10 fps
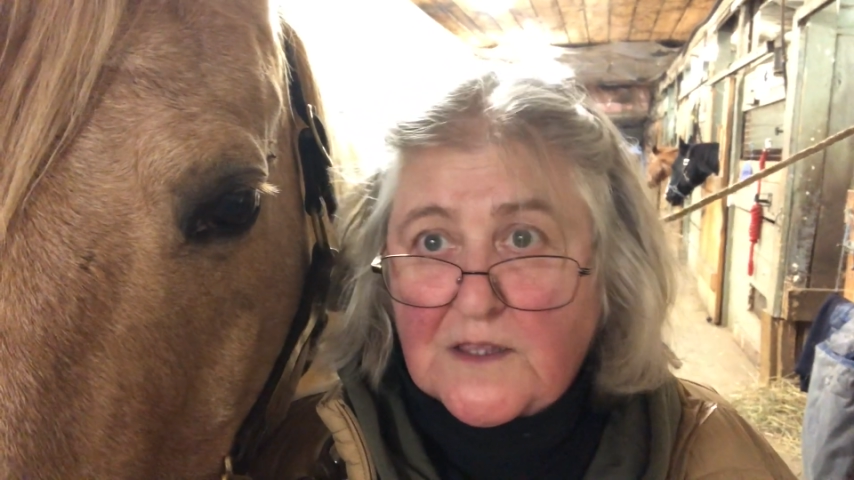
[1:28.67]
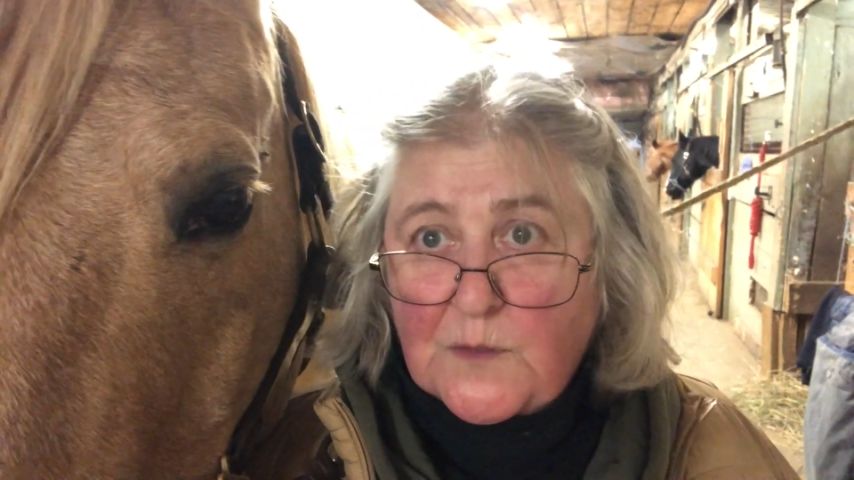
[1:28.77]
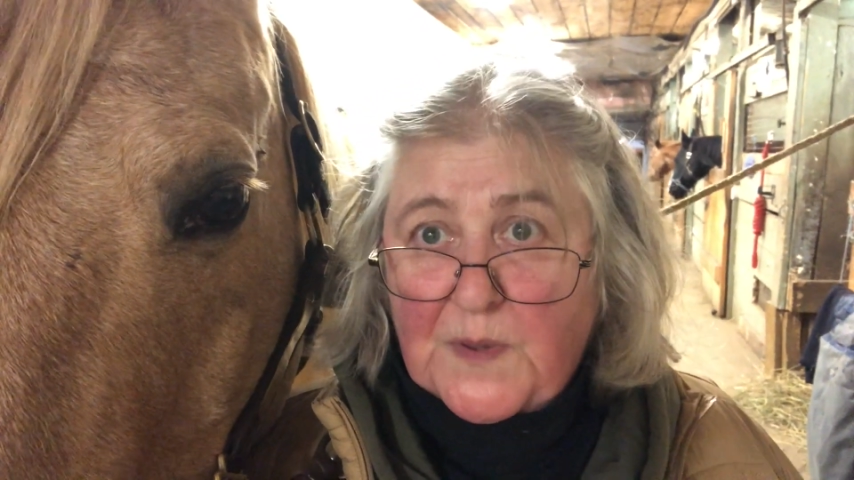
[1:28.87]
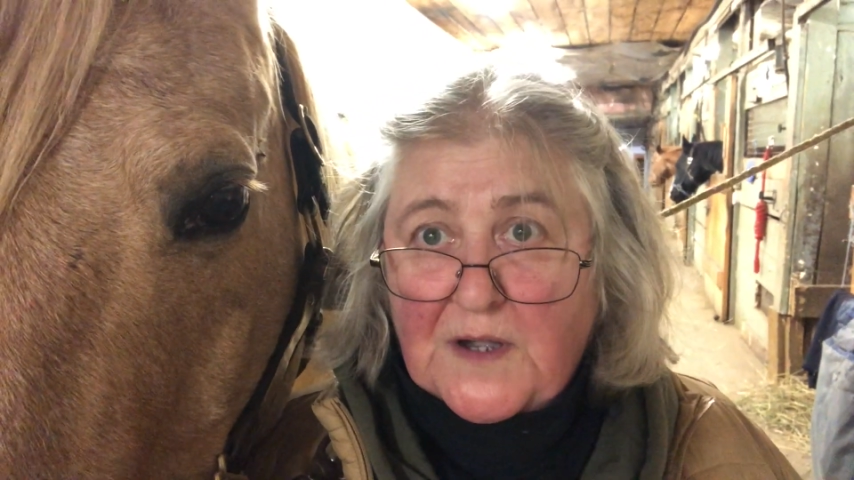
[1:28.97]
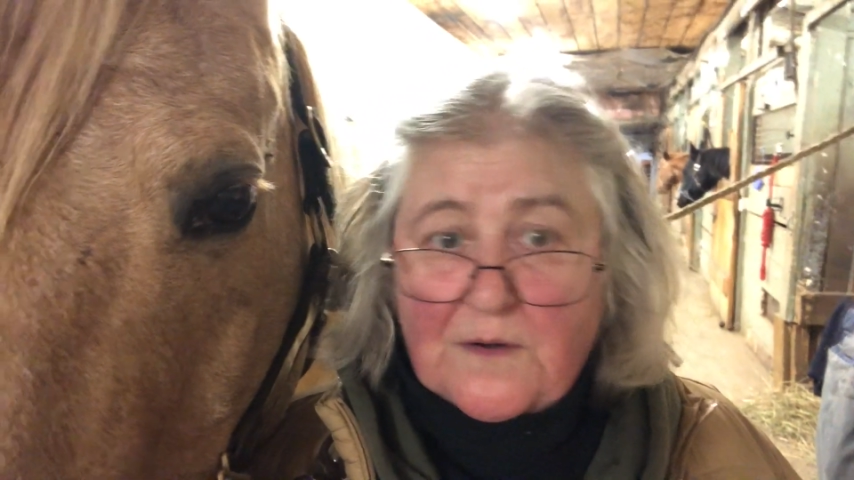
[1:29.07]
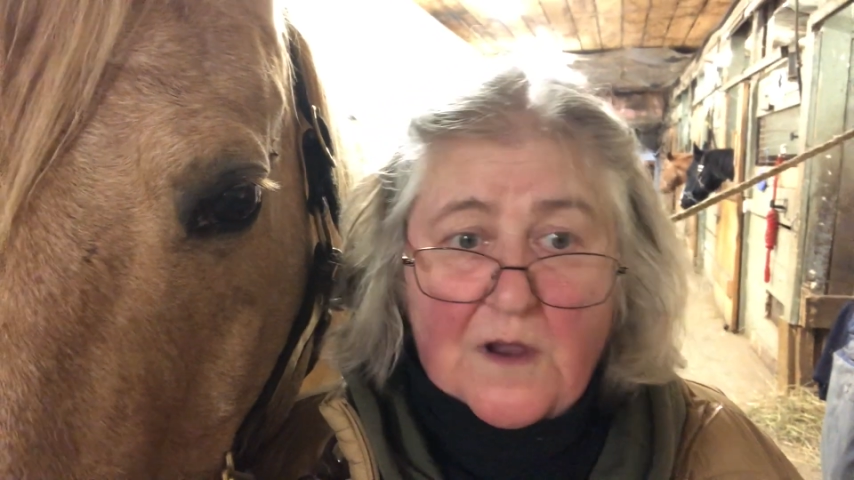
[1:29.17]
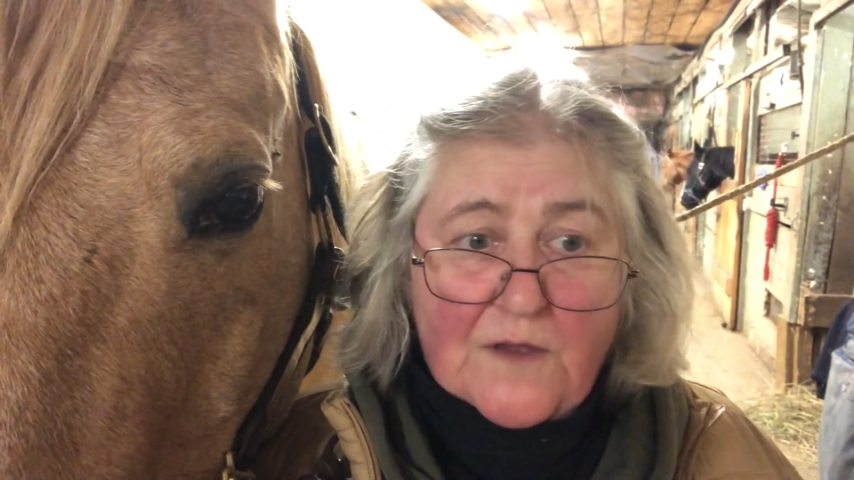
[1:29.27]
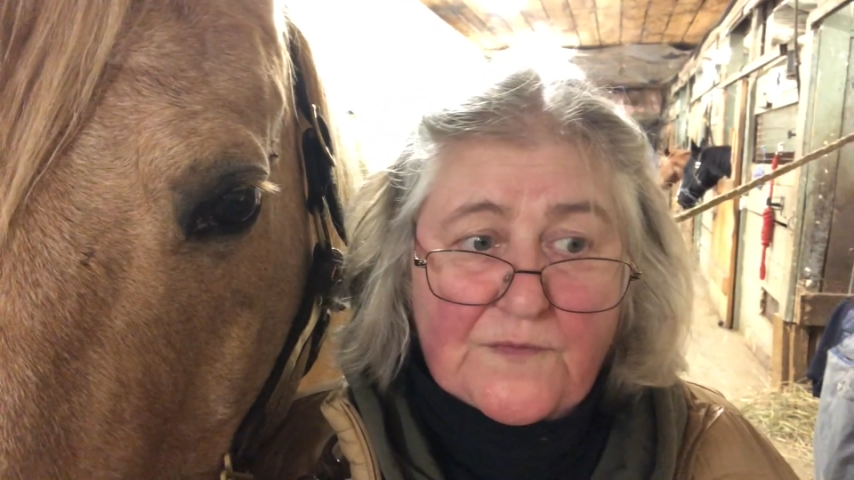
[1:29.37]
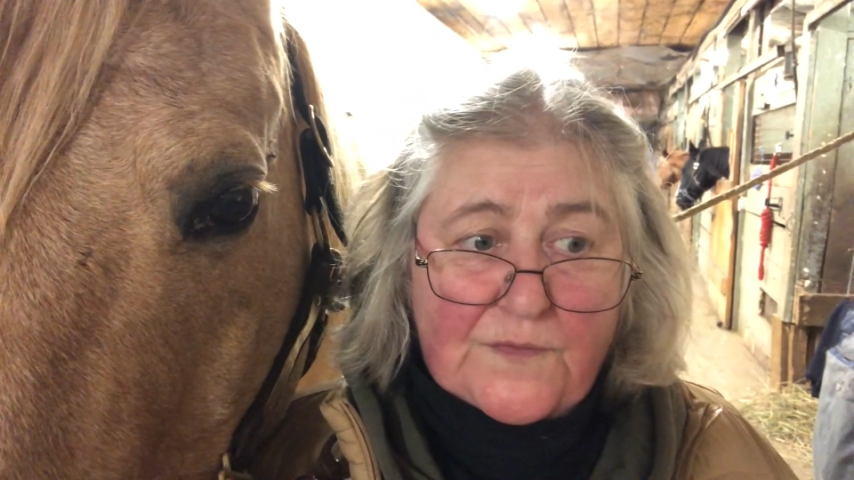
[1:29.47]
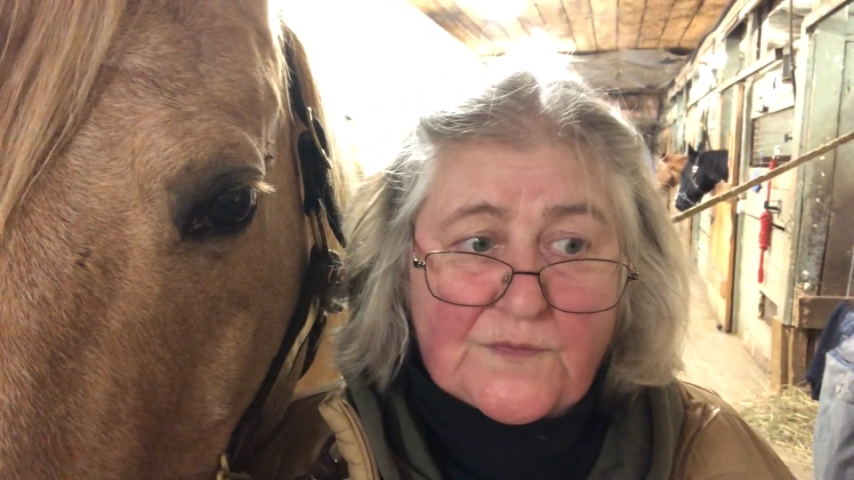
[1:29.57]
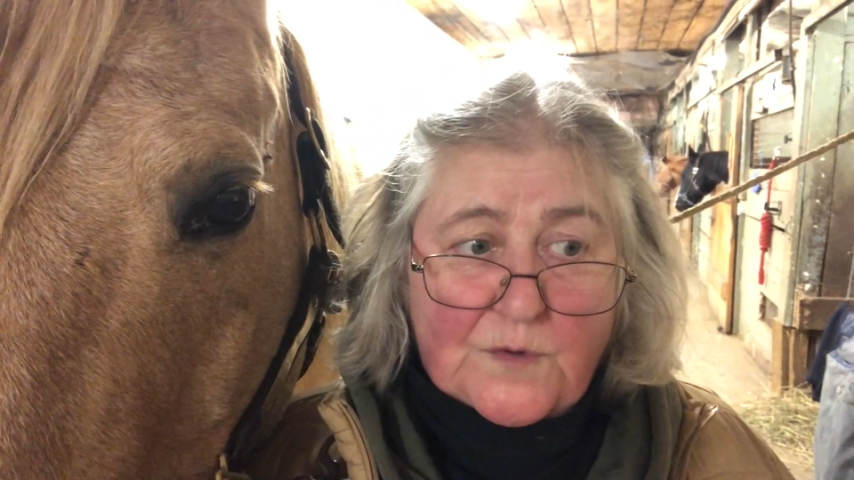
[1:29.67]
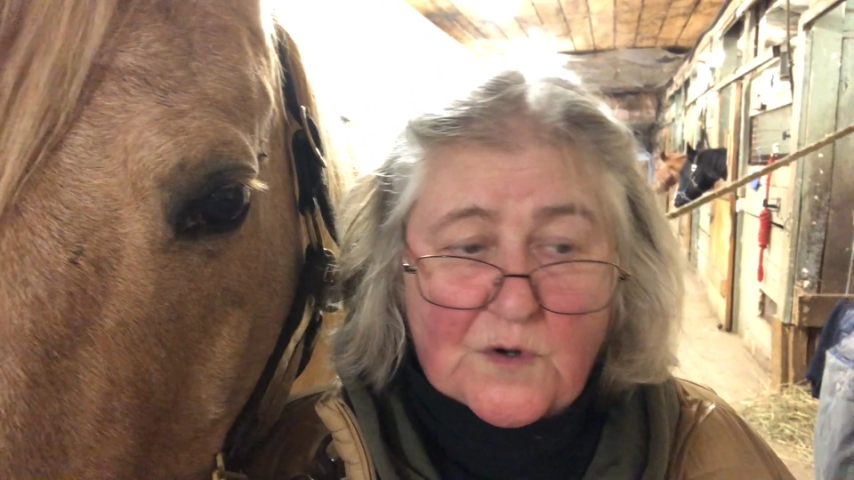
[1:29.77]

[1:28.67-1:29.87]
the better off the